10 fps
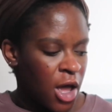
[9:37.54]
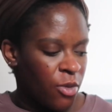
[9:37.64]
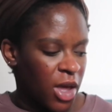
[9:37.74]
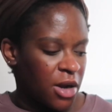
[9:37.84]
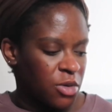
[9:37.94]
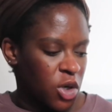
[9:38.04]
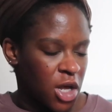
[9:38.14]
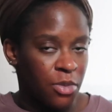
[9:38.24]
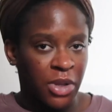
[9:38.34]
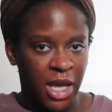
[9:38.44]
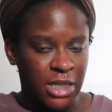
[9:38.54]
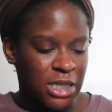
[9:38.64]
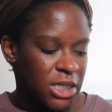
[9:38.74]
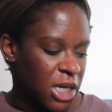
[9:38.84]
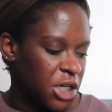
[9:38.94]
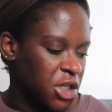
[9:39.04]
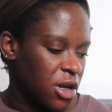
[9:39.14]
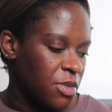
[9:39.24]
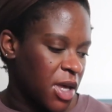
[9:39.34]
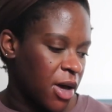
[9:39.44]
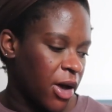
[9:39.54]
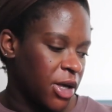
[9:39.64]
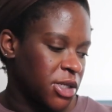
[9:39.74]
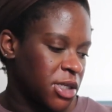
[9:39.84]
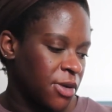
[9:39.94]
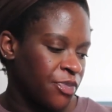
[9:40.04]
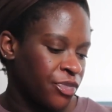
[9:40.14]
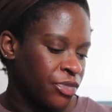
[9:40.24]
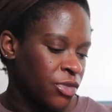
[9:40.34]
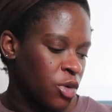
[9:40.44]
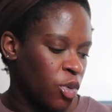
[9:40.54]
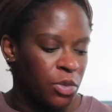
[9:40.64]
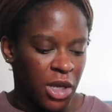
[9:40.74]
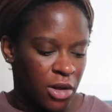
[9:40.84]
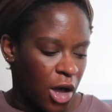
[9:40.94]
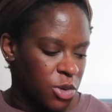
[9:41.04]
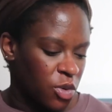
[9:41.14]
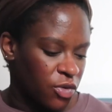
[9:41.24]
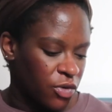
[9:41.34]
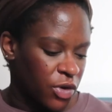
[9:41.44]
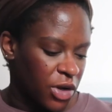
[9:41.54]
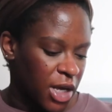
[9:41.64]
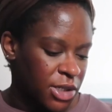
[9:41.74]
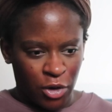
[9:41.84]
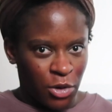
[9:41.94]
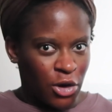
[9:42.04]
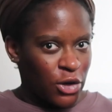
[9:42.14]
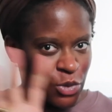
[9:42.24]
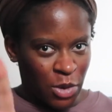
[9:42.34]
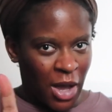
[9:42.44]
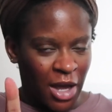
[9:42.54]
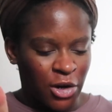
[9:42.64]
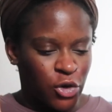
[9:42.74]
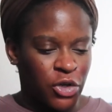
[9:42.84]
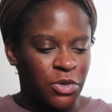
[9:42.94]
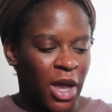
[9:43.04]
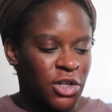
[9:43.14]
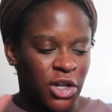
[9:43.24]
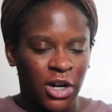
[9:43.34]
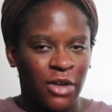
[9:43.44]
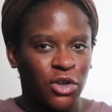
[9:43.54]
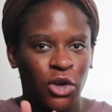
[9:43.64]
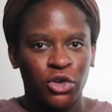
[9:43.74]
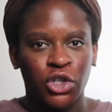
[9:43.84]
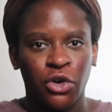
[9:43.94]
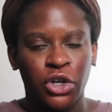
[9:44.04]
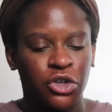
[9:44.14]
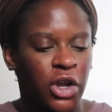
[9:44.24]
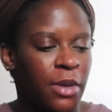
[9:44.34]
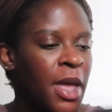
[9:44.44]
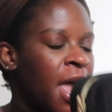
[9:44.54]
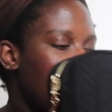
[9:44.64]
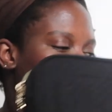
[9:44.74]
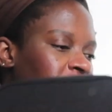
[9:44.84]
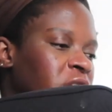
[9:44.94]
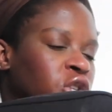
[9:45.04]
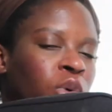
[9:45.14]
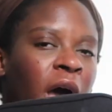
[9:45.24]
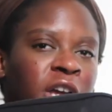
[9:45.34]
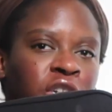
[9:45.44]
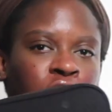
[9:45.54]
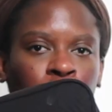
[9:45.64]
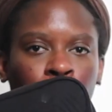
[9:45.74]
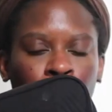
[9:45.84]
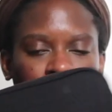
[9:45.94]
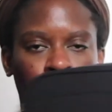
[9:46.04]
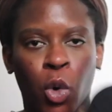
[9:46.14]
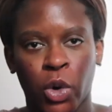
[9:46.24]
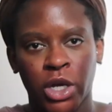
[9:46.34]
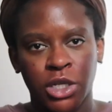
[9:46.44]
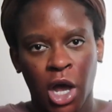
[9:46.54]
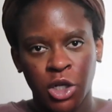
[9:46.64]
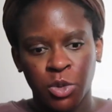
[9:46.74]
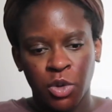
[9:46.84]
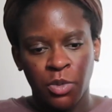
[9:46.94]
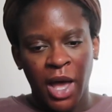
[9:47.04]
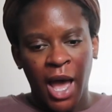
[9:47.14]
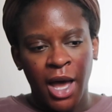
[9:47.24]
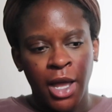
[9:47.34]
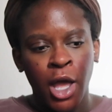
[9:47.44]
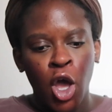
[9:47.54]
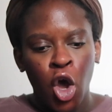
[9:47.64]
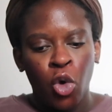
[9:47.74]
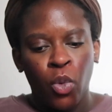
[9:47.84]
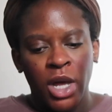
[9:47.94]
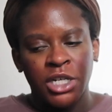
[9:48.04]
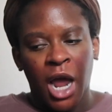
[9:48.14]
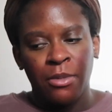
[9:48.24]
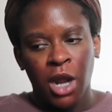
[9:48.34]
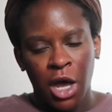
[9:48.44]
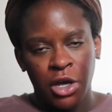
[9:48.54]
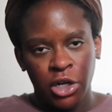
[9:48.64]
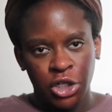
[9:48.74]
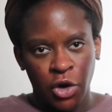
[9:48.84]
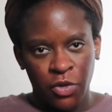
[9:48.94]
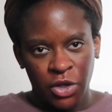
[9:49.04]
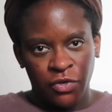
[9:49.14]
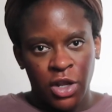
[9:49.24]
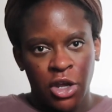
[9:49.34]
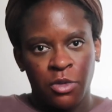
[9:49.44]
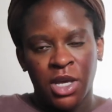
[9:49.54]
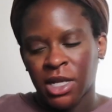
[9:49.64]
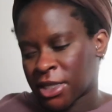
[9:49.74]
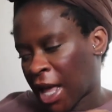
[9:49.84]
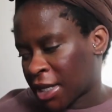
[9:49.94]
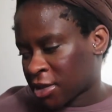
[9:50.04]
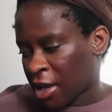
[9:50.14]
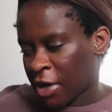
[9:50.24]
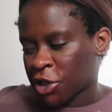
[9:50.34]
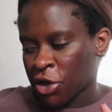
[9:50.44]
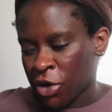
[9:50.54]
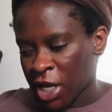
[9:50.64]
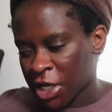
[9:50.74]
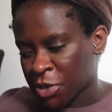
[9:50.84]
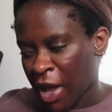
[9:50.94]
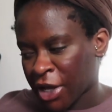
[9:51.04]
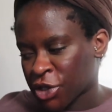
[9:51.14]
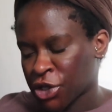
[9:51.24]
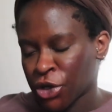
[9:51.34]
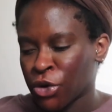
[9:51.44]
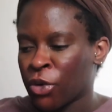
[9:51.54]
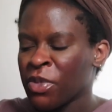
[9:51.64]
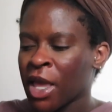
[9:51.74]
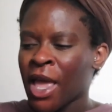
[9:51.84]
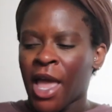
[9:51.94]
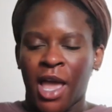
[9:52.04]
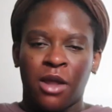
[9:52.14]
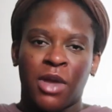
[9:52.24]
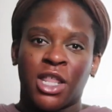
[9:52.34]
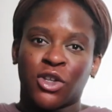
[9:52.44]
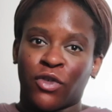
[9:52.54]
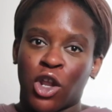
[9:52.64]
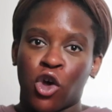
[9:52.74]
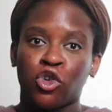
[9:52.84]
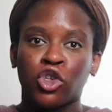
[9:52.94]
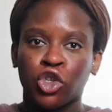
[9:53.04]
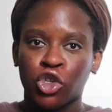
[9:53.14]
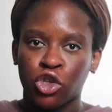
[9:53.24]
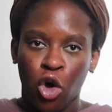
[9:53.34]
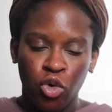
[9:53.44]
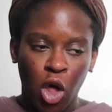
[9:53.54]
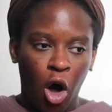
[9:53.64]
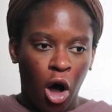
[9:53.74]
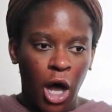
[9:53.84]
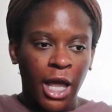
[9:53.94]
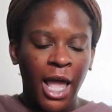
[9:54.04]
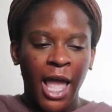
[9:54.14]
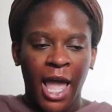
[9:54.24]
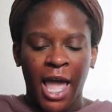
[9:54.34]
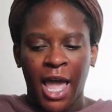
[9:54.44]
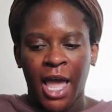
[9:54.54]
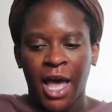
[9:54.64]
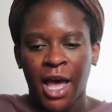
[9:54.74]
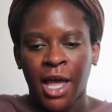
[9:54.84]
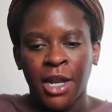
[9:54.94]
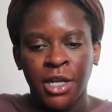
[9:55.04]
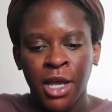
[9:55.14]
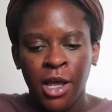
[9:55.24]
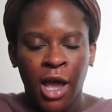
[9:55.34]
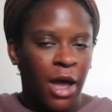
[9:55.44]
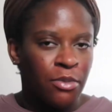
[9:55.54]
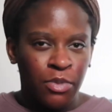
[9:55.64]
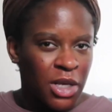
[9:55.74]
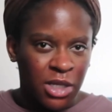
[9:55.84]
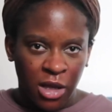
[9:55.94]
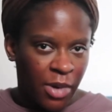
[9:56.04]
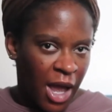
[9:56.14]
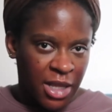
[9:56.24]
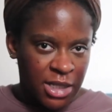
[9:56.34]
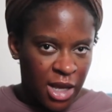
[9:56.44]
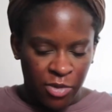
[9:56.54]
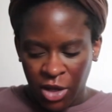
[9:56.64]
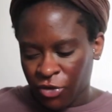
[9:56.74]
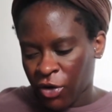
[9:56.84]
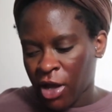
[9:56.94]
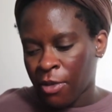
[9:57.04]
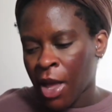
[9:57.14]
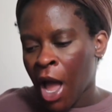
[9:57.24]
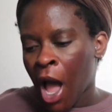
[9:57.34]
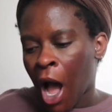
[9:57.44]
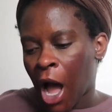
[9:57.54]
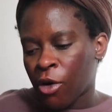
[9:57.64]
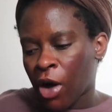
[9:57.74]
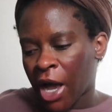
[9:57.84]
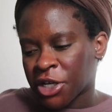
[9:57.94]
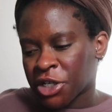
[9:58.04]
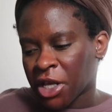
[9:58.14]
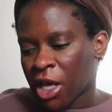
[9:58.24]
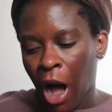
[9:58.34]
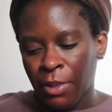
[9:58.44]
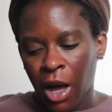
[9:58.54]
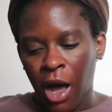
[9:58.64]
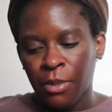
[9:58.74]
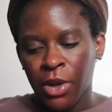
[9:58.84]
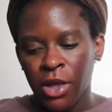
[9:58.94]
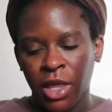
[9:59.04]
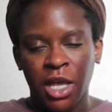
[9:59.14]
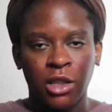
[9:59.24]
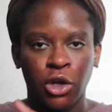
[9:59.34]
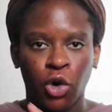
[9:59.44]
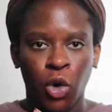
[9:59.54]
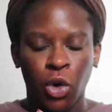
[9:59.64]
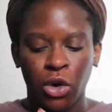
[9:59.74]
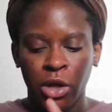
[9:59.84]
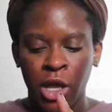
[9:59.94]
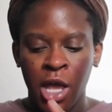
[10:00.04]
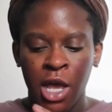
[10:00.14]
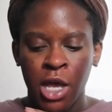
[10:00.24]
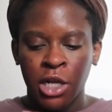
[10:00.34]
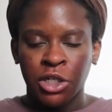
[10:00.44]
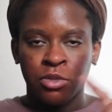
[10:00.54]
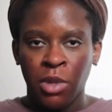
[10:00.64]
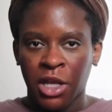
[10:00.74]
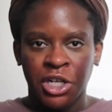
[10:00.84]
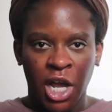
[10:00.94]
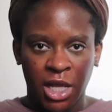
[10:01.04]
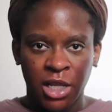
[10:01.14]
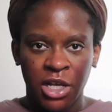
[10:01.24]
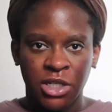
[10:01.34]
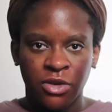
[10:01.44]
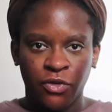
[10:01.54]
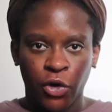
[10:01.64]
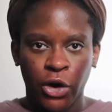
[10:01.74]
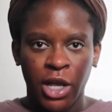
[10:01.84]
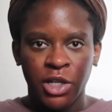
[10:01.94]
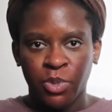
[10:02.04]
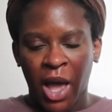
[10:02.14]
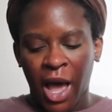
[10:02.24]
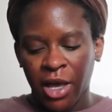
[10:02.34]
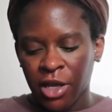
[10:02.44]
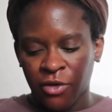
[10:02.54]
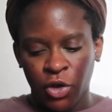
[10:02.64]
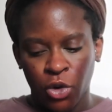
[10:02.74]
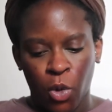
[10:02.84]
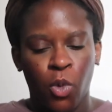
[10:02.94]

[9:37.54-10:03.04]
we end up doing a planned C-section, because we'll be in the hospital for a few days. Everyone knows what you pack in a toiletry bag, so I didn't have to go so extreme. And this will actually go in Corey's hospital bag, which I'm not gonna show in this video because last time I showed his bag too, and it made this video so long, and I'm basically packing the same things for him. I will actually pop up like a little my checklist for his bag if you are